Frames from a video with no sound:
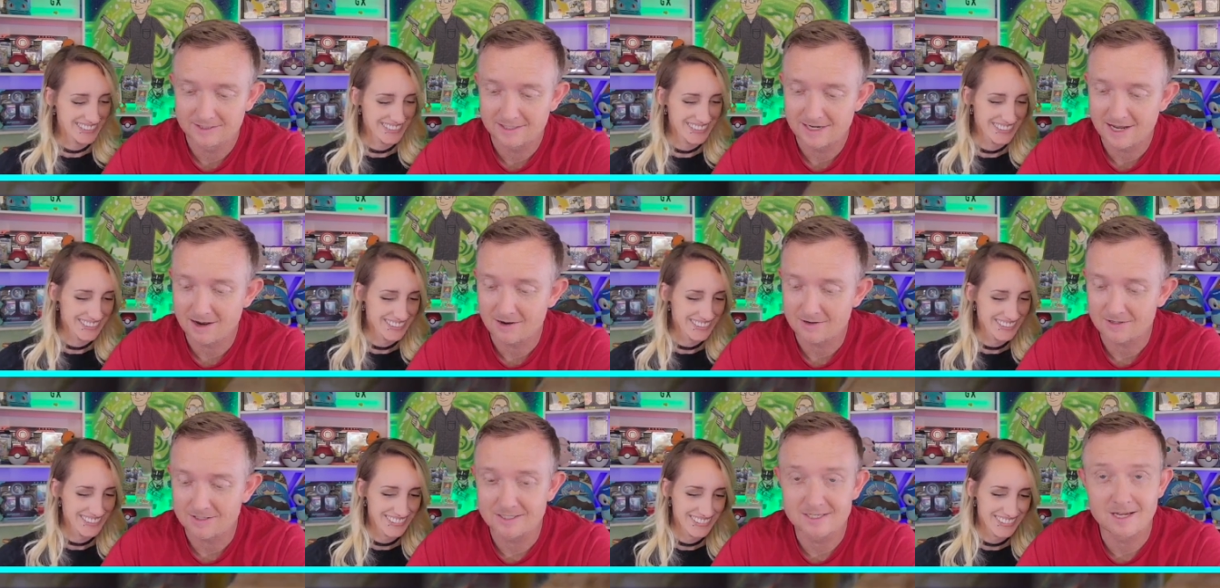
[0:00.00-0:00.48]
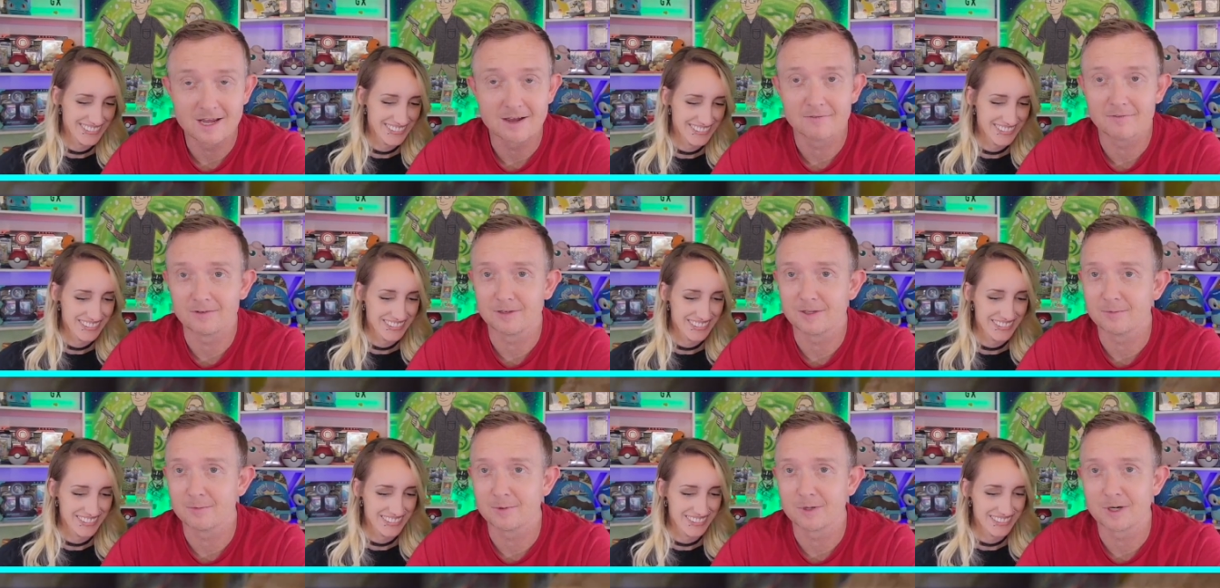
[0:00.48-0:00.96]
Speaker 1: now it's
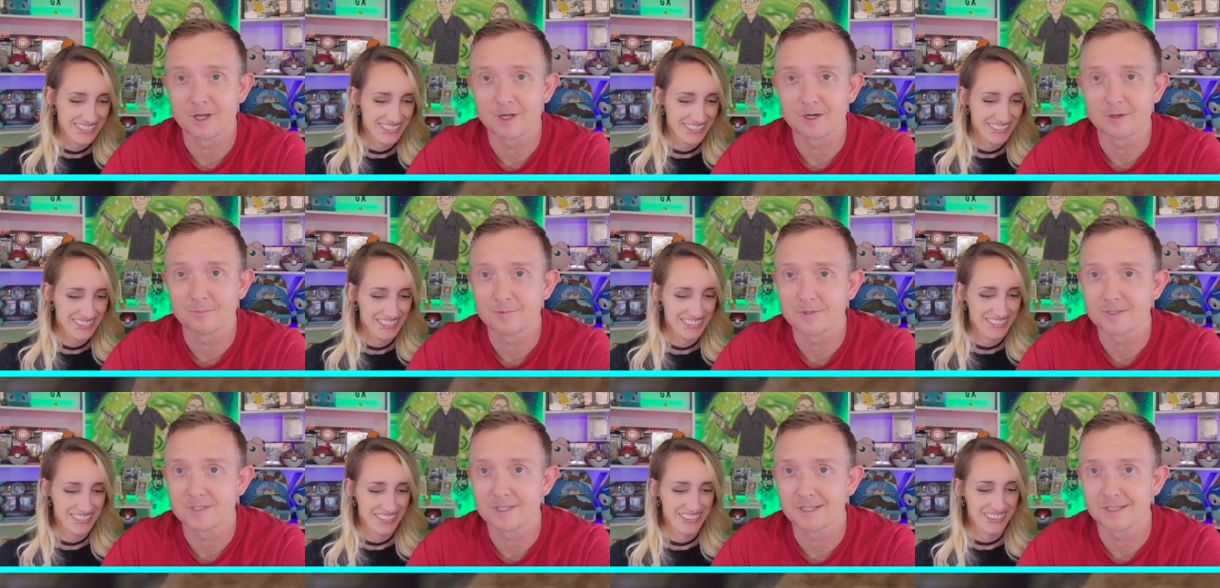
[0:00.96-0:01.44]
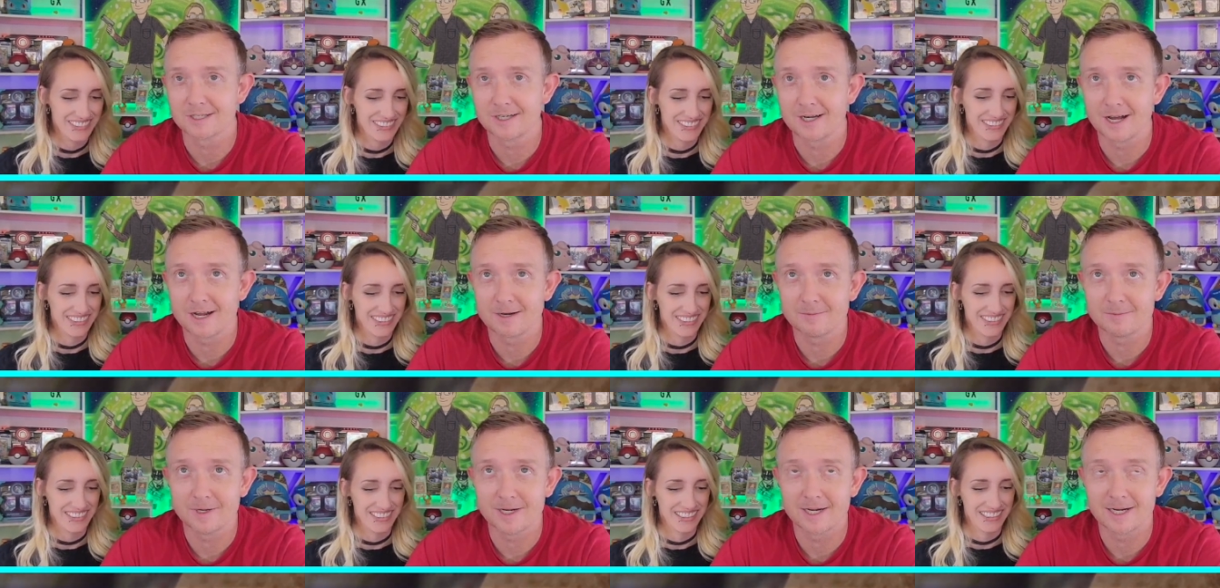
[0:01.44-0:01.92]
definitely 100% a
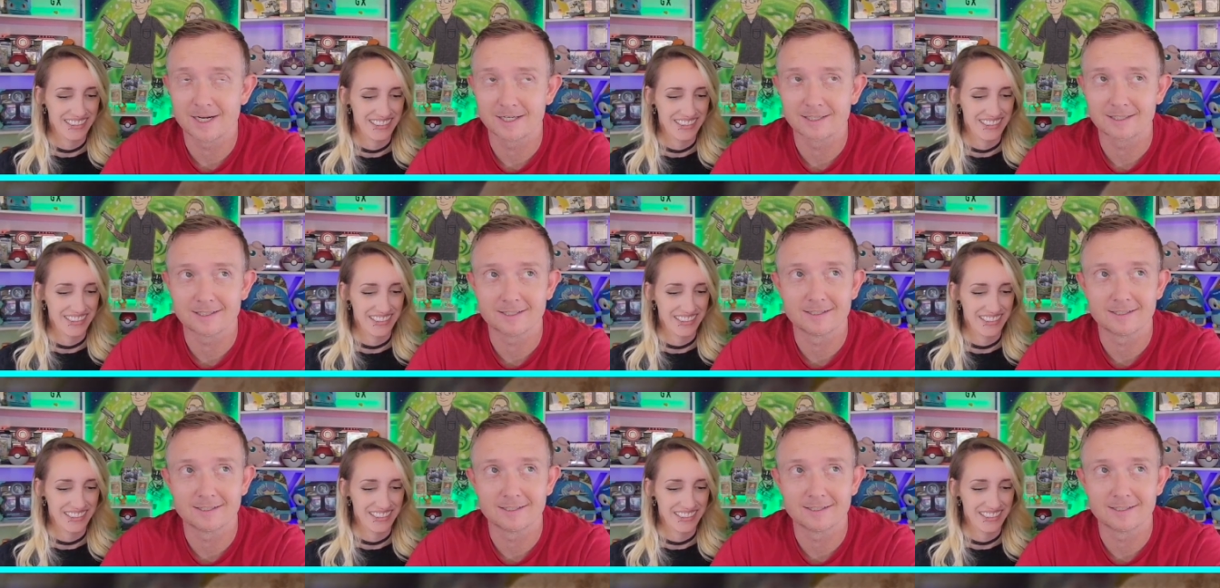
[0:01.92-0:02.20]
God pack.